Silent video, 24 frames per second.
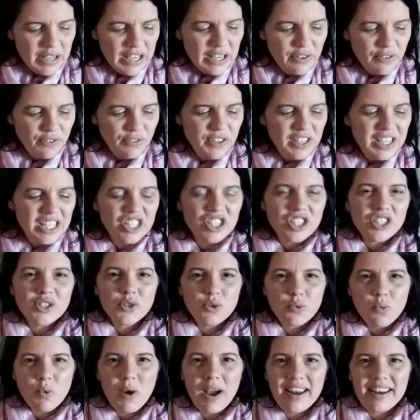Ephesians
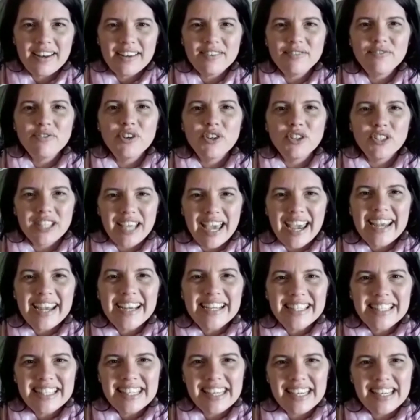1 verse
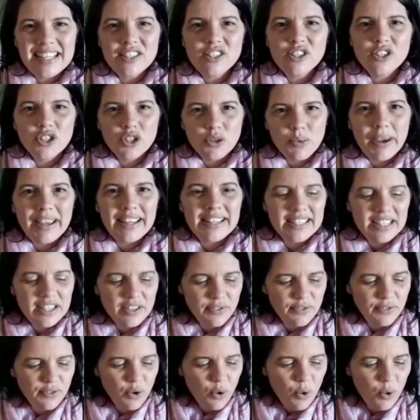18 to
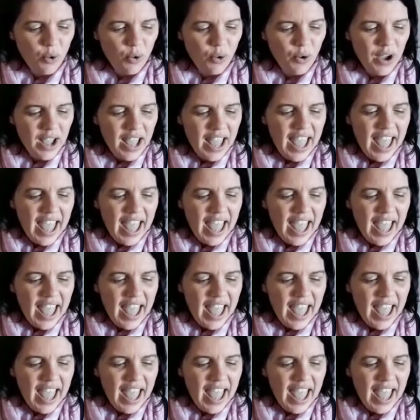24